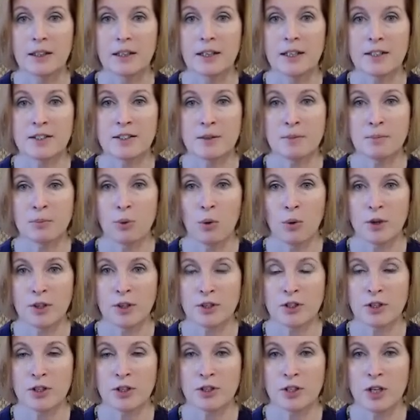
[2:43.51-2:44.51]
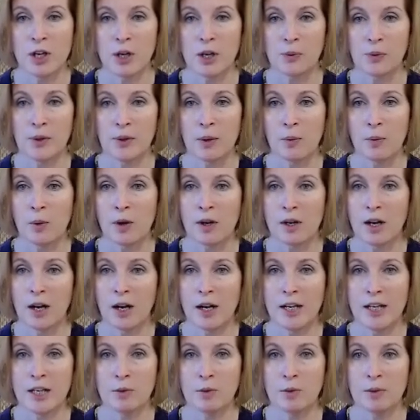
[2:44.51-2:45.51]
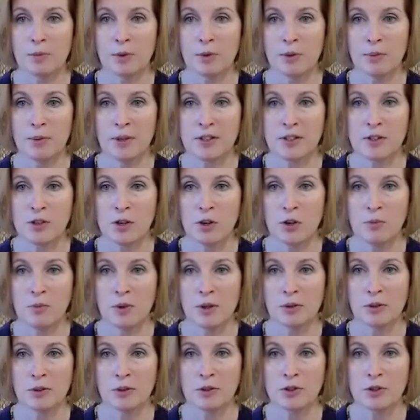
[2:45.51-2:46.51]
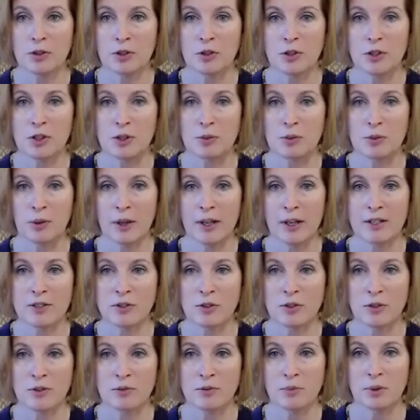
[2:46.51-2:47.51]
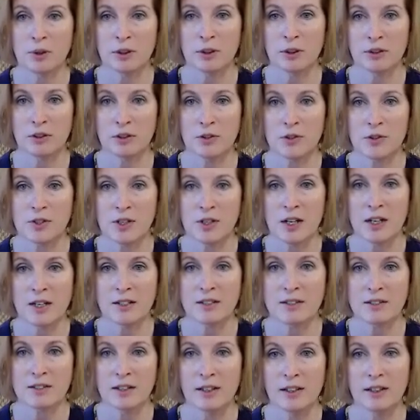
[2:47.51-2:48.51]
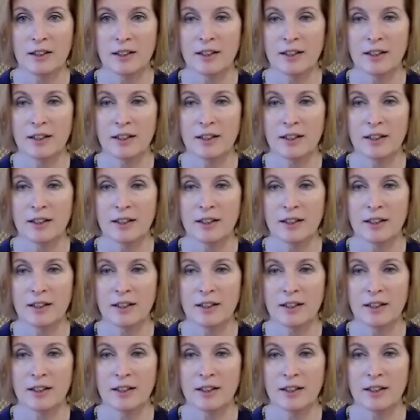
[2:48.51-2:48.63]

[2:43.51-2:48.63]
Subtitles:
It's important to note that while Kiowa permits homeowners to display certain political signs,